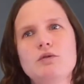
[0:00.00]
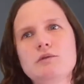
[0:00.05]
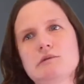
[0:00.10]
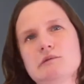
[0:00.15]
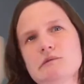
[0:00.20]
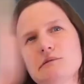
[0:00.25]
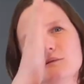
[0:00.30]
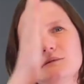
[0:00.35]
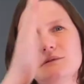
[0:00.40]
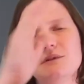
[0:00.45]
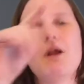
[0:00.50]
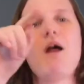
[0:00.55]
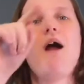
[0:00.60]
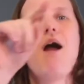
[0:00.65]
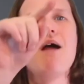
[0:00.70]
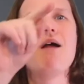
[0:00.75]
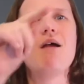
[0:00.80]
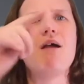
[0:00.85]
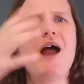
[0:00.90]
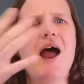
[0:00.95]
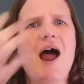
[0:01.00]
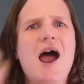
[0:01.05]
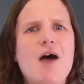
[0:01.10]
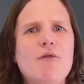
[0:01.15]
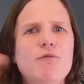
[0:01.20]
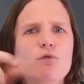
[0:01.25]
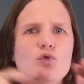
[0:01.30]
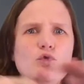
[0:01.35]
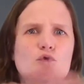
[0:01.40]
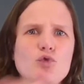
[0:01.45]
And in the
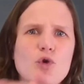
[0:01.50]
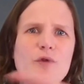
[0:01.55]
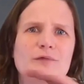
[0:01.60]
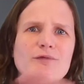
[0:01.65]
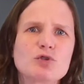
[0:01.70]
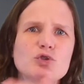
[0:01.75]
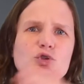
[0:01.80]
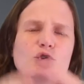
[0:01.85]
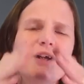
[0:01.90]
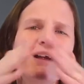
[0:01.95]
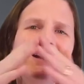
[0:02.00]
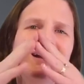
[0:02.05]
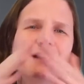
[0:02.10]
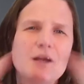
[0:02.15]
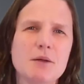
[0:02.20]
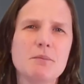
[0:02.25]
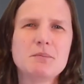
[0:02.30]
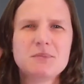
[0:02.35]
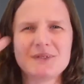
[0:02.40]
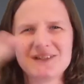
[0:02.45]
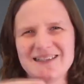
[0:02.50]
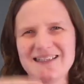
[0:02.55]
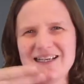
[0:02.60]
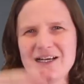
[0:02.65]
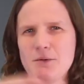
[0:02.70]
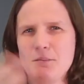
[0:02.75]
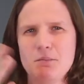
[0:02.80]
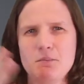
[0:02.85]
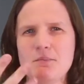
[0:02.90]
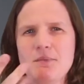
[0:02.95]
northwest of the country,
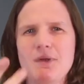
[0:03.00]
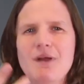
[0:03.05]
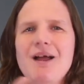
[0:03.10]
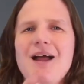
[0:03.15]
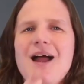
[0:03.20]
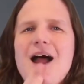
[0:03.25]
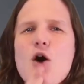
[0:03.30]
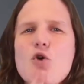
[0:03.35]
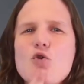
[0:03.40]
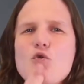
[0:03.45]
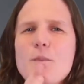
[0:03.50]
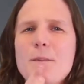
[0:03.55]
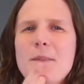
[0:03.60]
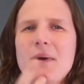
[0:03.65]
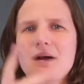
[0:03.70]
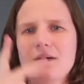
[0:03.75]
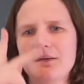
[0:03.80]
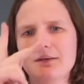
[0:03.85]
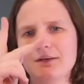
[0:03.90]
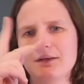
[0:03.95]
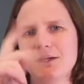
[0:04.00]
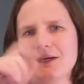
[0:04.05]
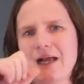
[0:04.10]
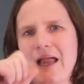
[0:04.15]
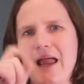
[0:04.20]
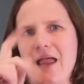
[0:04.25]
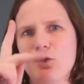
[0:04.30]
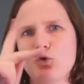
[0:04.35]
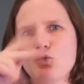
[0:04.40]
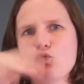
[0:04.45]
there's a refugee
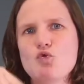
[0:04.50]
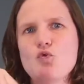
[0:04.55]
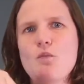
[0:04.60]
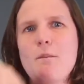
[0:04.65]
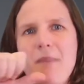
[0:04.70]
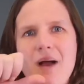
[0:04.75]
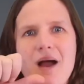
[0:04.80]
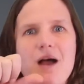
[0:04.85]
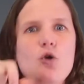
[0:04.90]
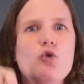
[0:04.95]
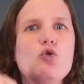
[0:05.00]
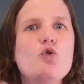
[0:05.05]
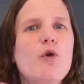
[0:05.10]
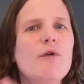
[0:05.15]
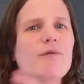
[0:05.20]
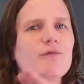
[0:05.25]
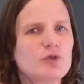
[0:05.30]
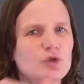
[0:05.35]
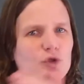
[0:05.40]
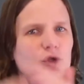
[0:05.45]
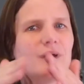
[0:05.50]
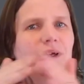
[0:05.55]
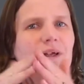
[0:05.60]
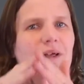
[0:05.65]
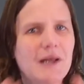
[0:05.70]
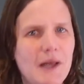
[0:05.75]
camp called Kakuma.